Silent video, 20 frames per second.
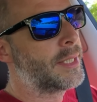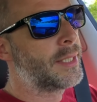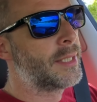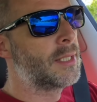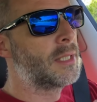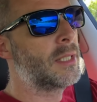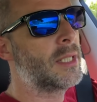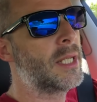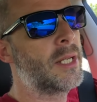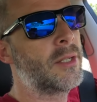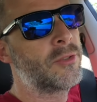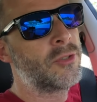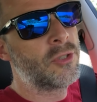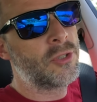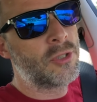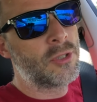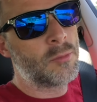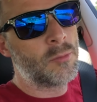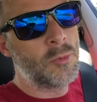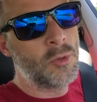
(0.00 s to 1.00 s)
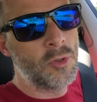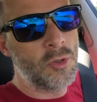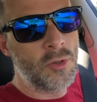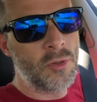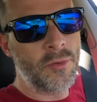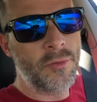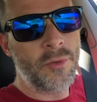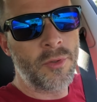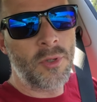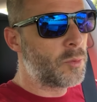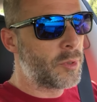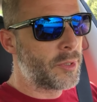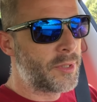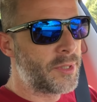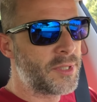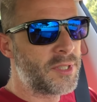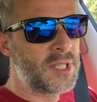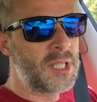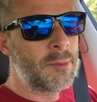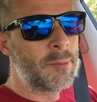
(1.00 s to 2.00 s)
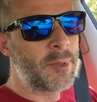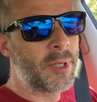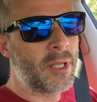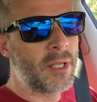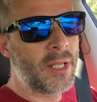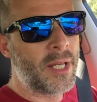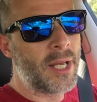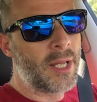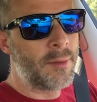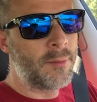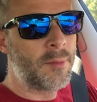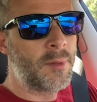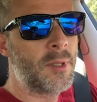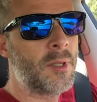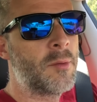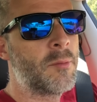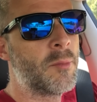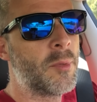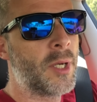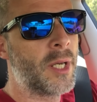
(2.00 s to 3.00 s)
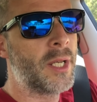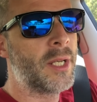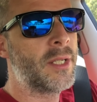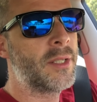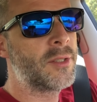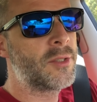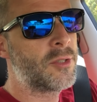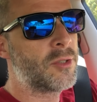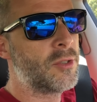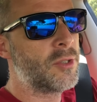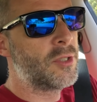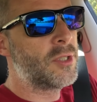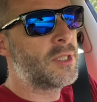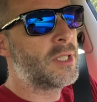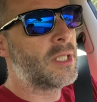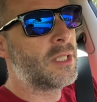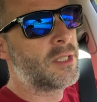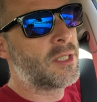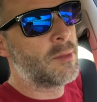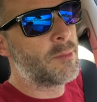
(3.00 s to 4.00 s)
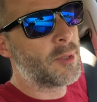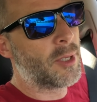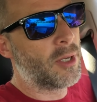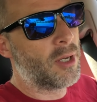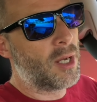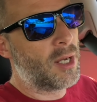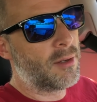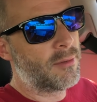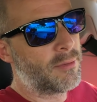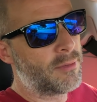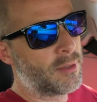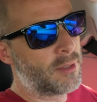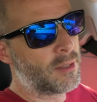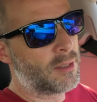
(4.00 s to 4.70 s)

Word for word: It allows you to move with the seatbelt on, but as soon as you take the seatbelt off,